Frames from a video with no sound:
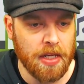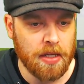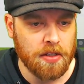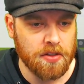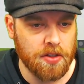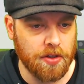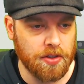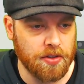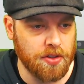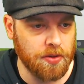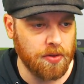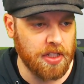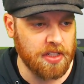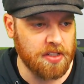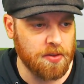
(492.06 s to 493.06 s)
So to
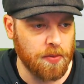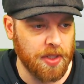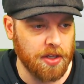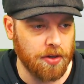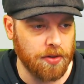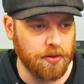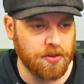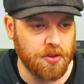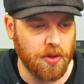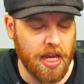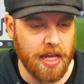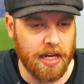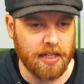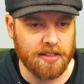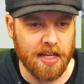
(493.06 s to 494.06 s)
do this, we go to
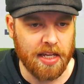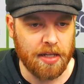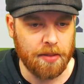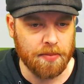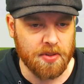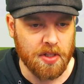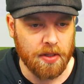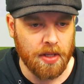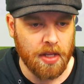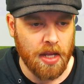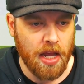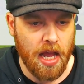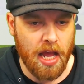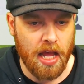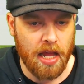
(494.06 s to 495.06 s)
Edit Teams
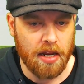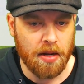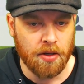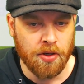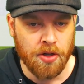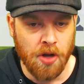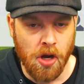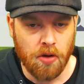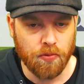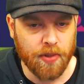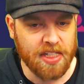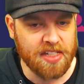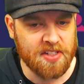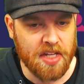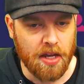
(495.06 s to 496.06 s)
and not
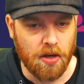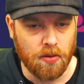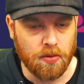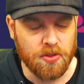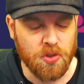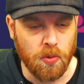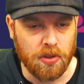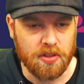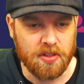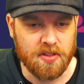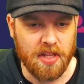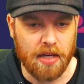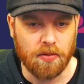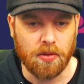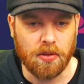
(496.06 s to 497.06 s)
reset all squads.
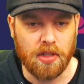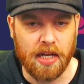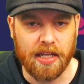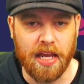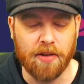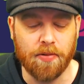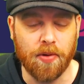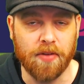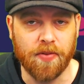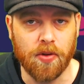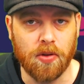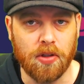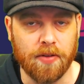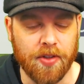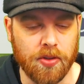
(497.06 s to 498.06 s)
That will get rid of
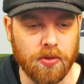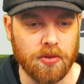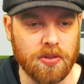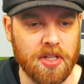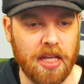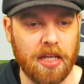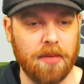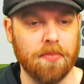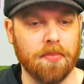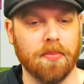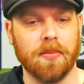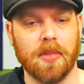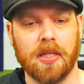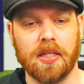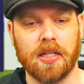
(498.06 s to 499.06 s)
all of your team
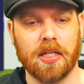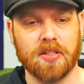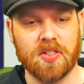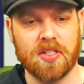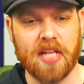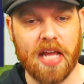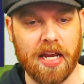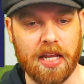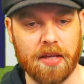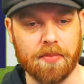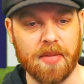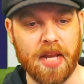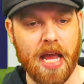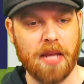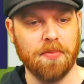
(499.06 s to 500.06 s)

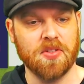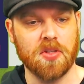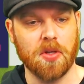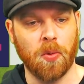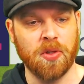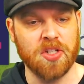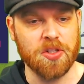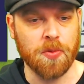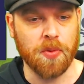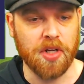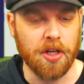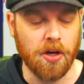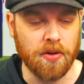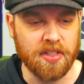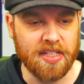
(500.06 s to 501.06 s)
stadium names. So we just want
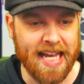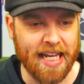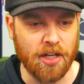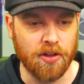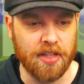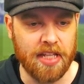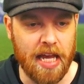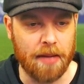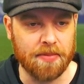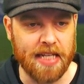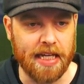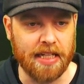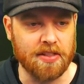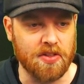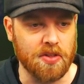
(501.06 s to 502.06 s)
to go and download the
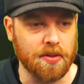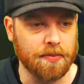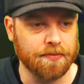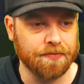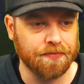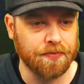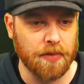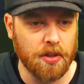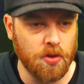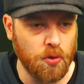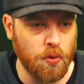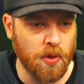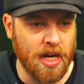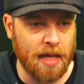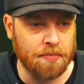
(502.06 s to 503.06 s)
updates. Do
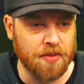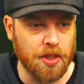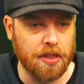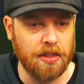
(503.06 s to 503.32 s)
you want to update?